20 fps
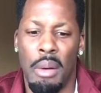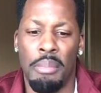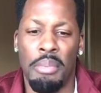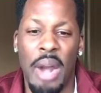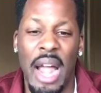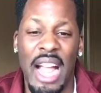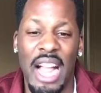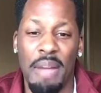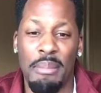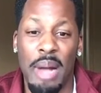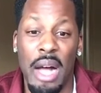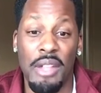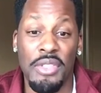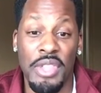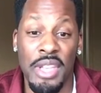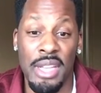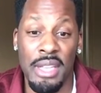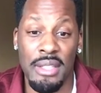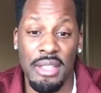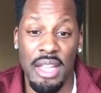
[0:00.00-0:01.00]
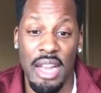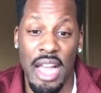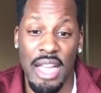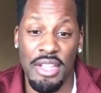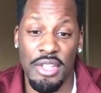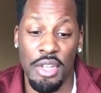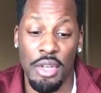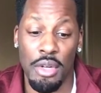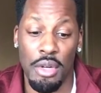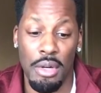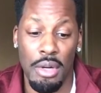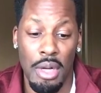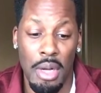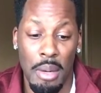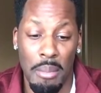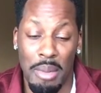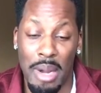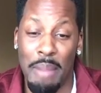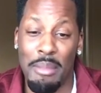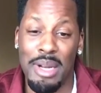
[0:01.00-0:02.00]
brag about things that I
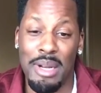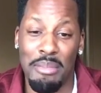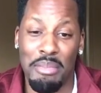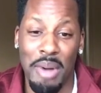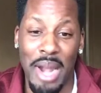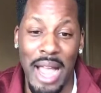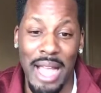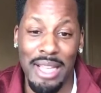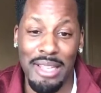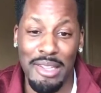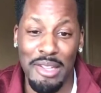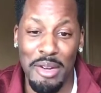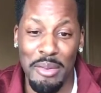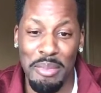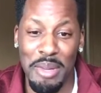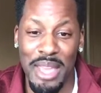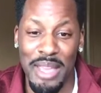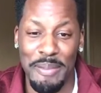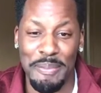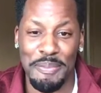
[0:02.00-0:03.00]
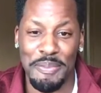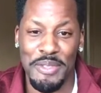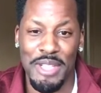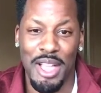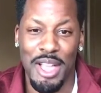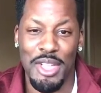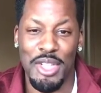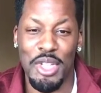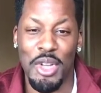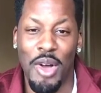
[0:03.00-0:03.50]
do, but I'm going to brag a little bit.